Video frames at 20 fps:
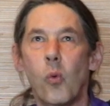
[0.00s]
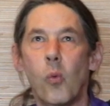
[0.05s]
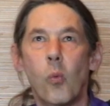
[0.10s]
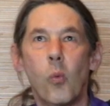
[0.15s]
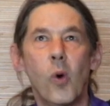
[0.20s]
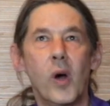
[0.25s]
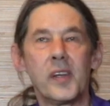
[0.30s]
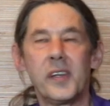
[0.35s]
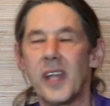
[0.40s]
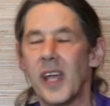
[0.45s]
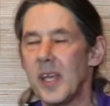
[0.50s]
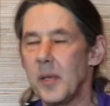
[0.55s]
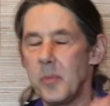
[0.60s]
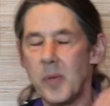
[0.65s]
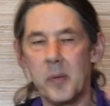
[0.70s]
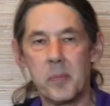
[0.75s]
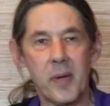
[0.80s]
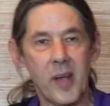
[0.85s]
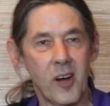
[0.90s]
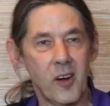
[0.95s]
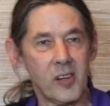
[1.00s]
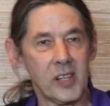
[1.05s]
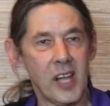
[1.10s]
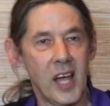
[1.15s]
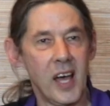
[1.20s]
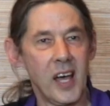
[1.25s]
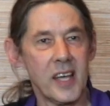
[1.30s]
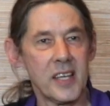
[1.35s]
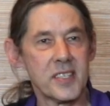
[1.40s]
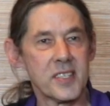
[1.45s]
one day be
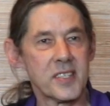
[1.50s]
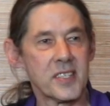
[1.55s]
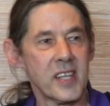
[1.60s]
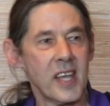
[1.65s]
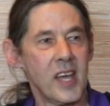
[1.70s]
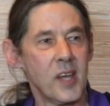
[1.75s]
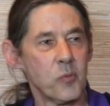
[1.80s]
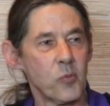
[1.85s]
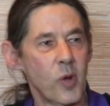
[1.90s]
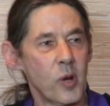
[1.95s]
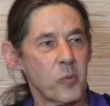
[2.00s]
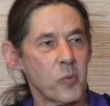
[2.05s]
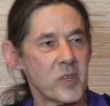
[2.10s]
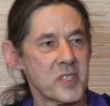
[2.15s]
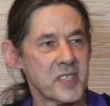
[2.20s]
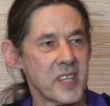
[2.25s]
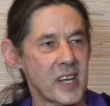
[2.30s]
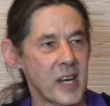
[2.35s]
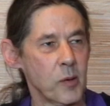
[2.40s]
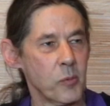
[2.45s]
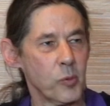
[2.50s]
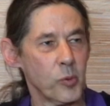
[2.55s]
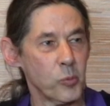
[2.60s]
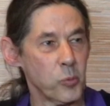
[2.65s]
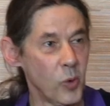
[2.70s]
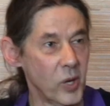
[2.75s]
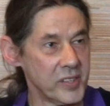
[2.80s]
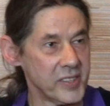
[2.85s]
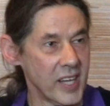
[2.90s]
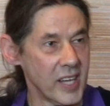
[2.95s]
paralyzed, and one was that I
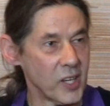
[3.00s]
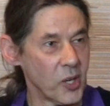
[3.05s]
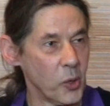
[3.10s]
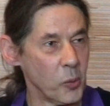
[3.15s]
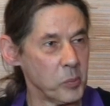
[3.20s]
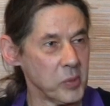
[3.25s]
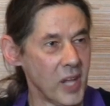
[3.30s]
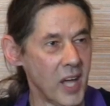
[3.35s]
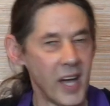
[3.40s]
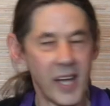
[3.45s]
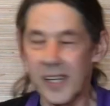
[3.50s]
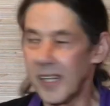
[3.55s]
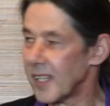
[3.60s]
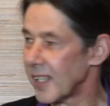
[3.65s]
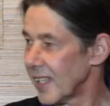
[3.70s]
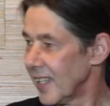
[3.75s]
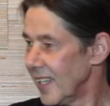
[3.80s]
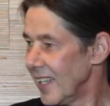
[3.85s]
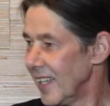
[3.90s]
would one day go blind.